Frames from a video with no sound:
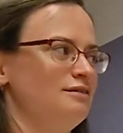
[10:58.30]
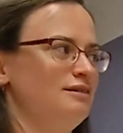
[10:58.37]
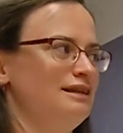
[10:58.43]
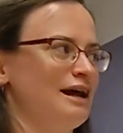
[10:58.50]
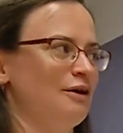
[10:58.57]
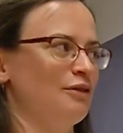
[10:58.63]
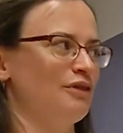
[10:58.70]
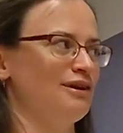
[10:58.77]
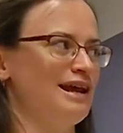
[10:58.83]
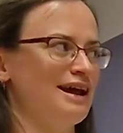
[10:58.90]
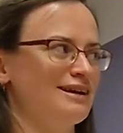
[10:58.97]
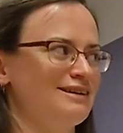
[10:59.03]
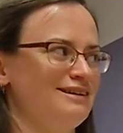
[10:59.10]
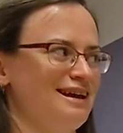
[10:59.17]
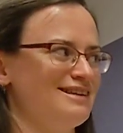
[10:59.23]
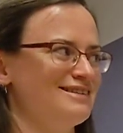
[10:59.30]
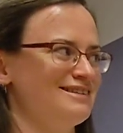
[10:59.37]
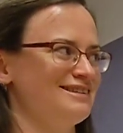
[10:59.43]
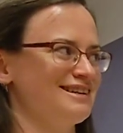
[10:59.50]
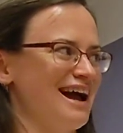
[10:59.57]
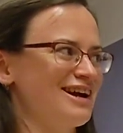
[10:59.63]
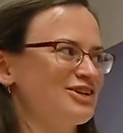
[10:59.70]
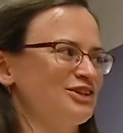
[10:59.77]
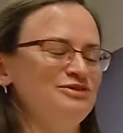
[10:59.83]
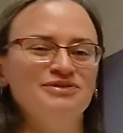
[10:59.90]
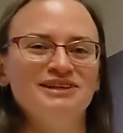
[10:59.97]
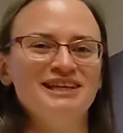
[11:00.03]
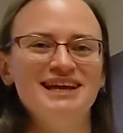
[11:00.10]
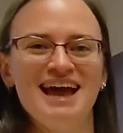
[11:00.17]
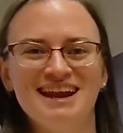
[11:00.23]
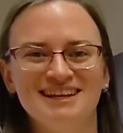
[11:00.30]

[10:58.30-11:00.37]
Now, the neck isn't actually really